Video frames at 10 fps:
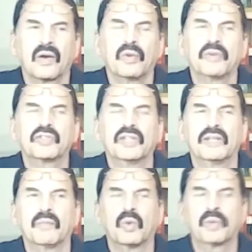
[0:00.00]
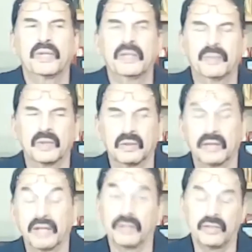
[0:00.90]
We're seeing more people.
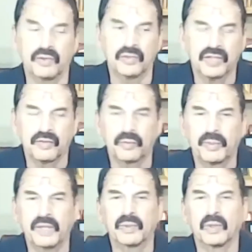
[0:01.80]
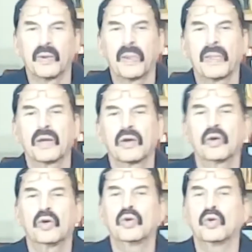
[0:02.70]
I've interviewed several people
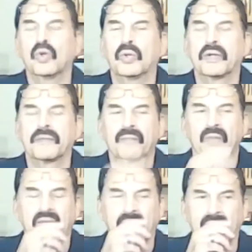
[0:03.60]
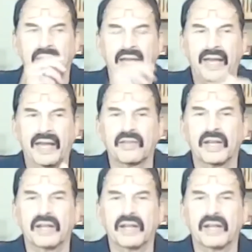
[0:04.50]
who have